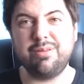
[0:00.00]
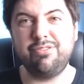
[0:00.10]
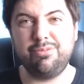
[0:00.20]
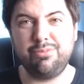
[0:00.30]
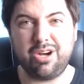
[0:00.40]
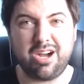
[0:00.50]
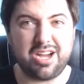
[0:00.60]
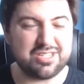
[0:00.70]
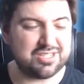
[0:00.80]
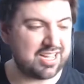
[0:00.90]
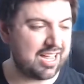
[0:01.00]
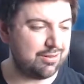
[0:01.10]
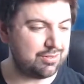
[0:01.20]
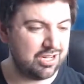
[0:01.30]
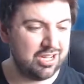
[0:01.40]
Some of them were hard as
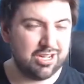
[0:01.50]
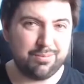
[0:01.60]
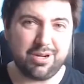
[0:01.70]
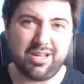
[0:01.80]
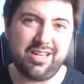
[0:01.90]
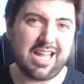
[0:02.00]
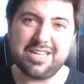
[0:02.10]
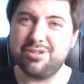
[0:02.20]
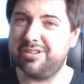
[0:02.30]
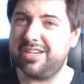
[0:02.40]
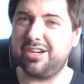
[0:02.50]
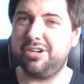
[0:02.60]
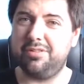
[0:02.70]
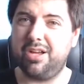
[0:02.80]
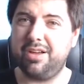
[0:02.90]
nails, but later in the
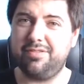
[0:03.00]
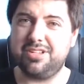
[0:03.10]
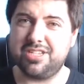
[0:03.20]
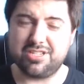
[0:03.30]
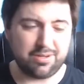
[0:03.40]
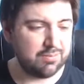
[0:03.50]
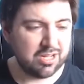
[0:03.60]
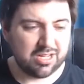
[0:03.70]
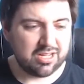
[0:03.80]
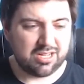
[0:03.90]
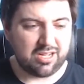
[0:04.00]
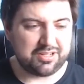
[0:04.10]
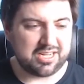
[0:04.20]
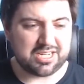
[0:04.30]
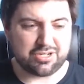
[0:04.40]
kind of life of the system,
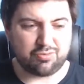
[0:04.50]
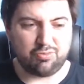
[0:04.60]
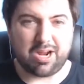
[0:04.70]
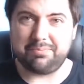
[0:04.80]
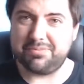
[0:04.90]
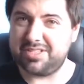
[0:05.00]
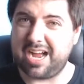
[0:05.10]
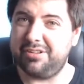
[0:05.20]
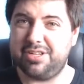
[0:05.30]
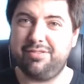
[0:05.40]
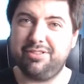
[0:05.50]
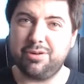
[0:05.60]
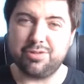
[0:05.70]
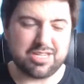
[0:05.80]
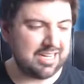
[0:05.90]
I think they just ramped down the
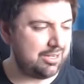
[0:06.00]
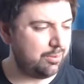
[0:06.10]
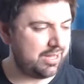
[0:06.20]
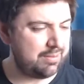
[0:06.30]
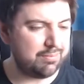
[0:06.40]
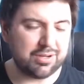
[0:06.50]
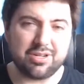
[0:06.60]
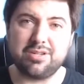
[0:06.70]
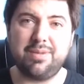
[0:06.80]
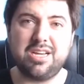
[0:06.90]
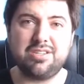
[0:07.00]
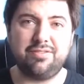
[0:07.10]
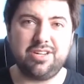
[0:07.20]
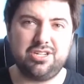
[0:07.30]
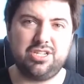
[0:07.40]
difficulty a little bit because I managed to
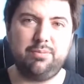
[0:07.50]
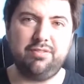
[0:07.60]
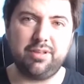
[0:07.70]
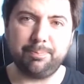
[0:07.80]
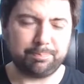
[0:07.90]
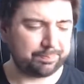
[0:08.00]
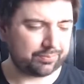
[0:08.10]
finish some of them.